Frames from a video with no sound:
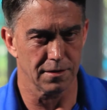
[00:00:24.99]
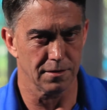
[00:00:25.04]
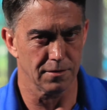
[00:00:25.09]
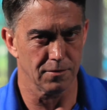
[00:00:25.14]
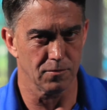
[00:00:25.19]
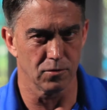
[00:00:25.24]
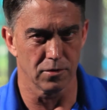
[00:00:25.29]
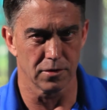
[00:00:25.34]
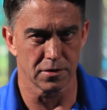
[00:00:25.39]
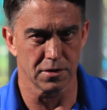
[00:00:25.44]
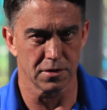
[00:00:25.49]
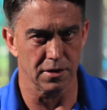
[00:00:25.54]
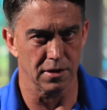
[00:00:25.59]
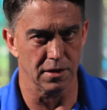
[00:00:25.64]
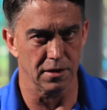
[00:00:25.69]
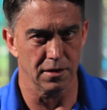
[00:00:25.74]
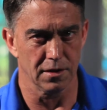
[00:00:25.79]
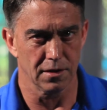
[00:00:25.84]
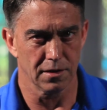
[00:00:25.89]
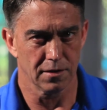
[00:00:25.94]
We'll
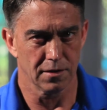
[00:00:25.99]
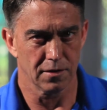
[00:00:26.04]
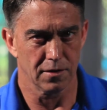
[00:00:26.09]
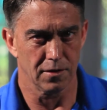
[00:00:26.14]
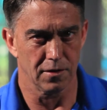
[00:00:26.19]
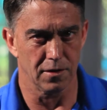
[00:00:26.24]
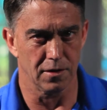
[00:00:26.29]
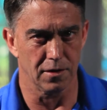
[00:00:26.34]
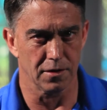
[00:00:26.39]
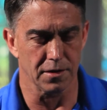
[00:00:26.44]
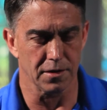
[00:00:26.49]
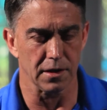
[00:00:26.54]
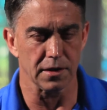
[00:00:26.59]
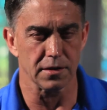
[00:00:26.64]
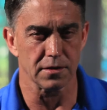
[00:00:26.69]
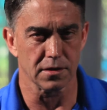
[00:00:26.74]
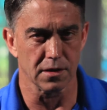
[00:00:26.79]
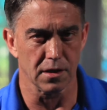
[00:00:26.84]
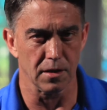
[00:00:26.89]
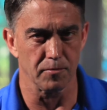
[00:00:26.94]
see all
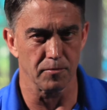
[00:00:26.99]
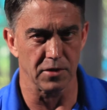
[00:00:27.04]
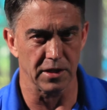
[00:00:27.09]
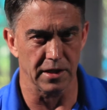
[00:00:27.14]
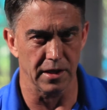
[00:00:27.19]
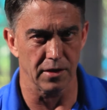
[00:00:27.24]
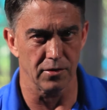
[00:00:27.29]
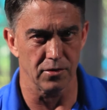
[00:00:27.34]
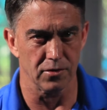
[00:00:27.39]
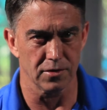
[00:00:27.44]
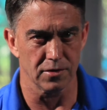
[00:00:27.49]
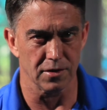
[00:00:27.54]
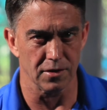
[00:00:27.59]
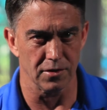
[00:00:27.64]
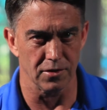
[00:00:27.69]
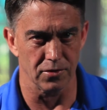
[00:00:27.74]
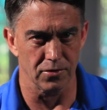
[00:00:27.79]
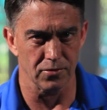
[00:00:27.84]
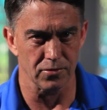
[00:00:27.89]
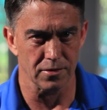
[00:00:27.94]
things come together to
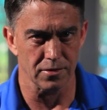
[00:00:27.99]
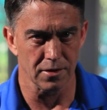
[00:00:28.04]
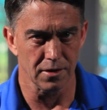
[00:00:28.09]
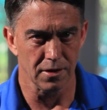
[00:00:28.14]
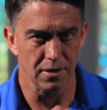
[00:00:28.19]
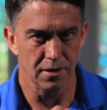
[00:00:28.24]
those.